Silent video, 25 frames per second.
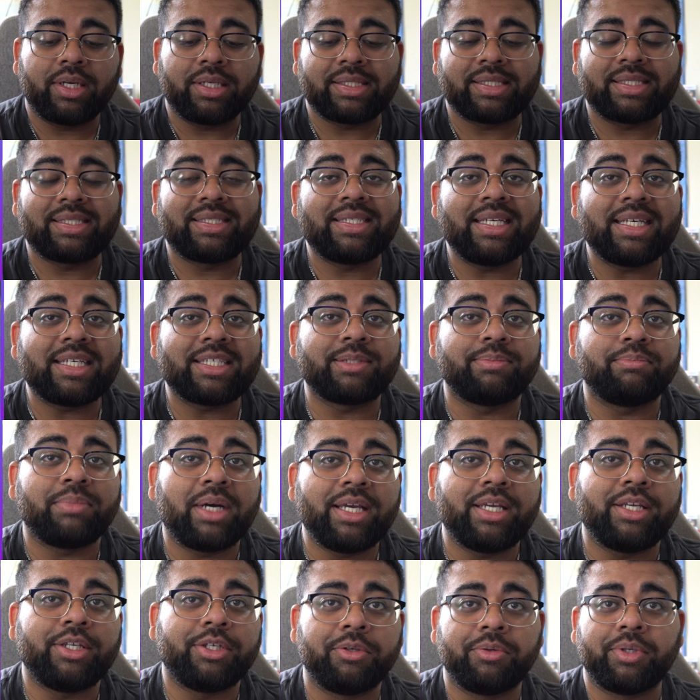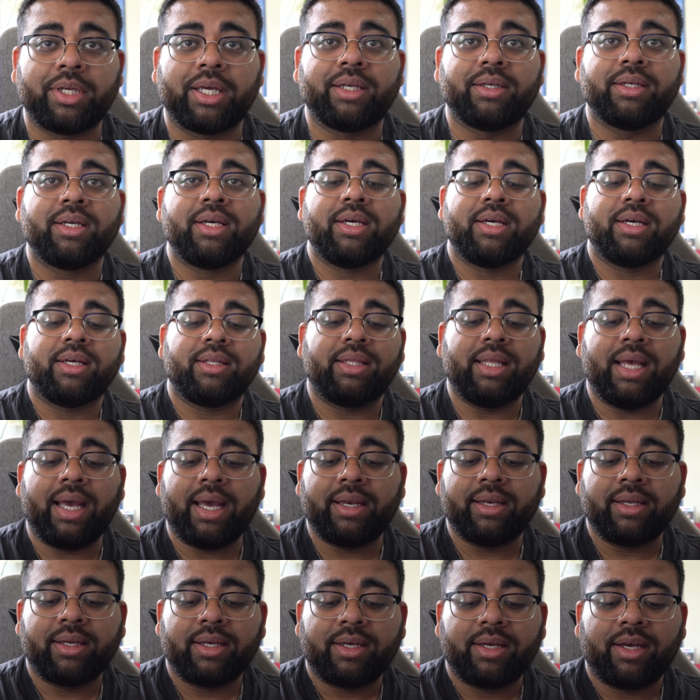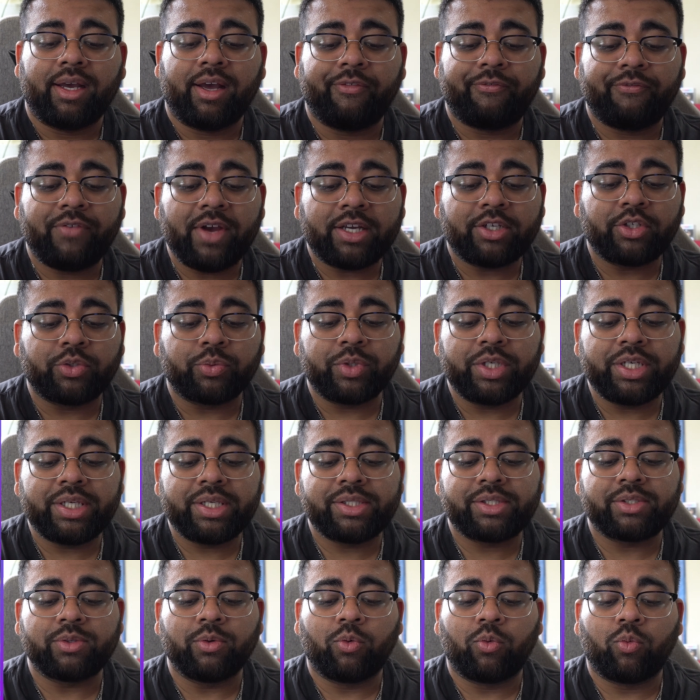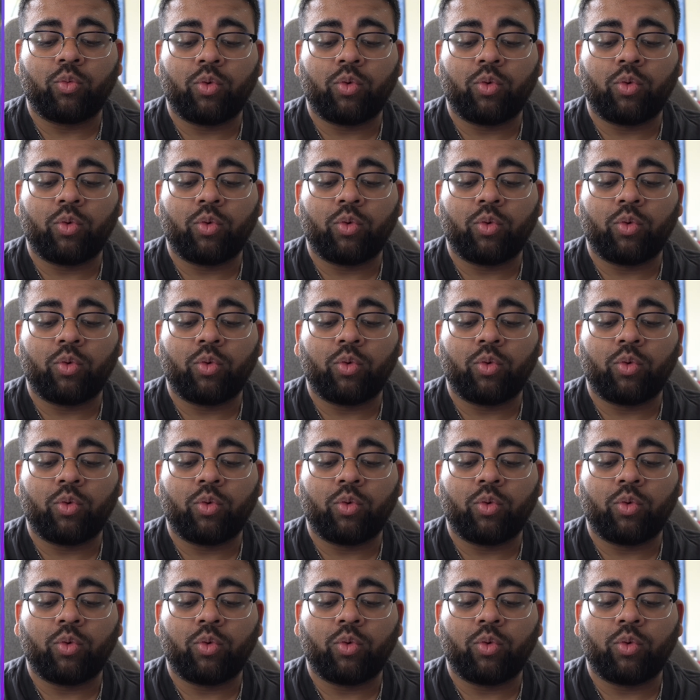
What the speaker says: 6 might unit that effect reads,